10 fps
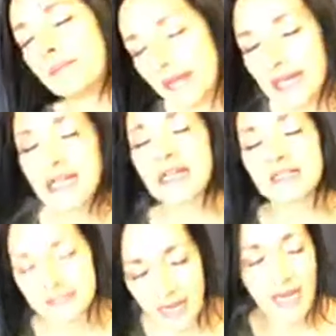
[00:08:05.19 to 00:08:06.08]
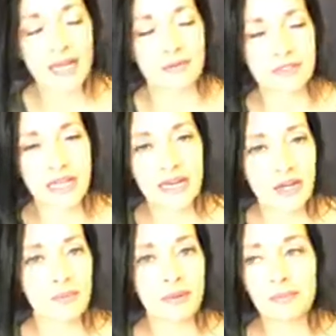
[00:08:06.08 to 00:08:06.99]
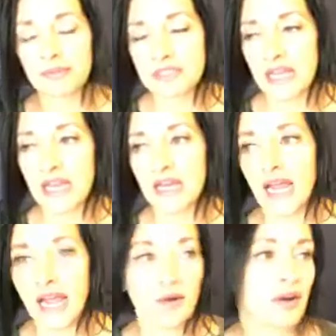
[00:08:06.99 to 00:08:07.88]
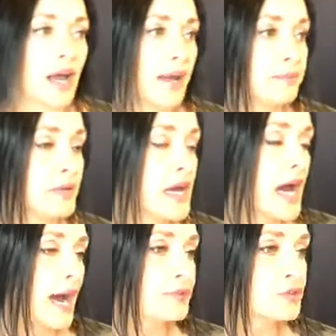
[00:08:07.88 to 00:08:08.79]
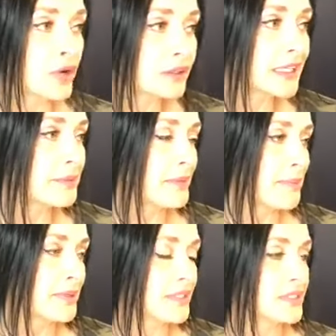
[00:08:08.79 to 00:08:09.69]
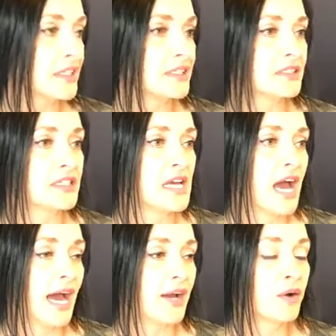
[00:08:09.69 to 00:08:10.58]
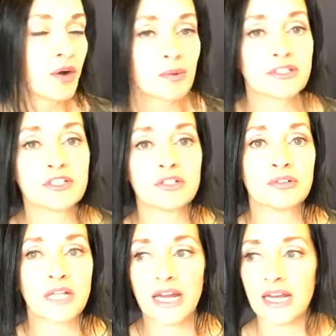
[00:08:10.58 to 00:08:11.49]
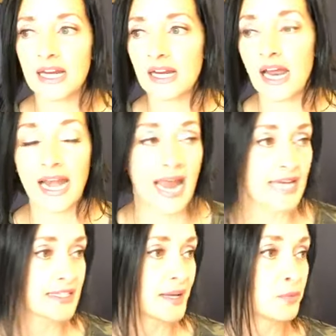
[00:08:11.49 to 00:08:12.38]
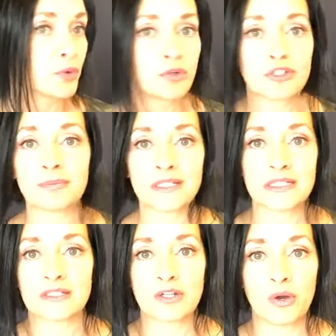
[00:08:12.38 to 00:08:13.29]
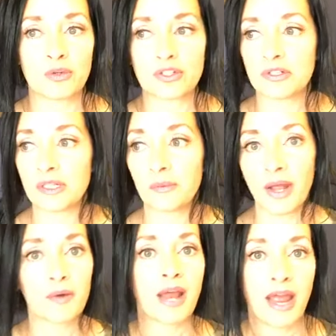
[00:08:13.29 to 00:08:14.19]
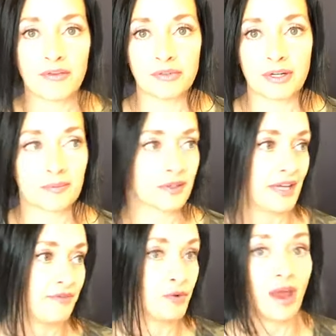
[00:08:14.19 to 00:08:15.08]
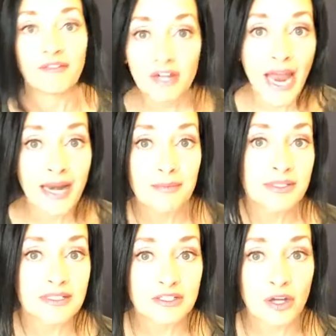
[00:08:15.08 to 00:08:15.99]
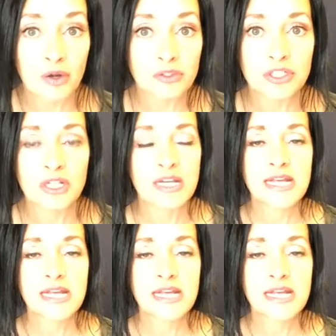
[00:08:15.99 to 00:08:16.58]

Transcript: many times I hear people saying, I don't I'm I'm struggling in my business. I don't know what to do, yada yada, yada and ask them, well, who's your business coach? And they're like, well, I don't have one. I'm like, have you ever had a business coach?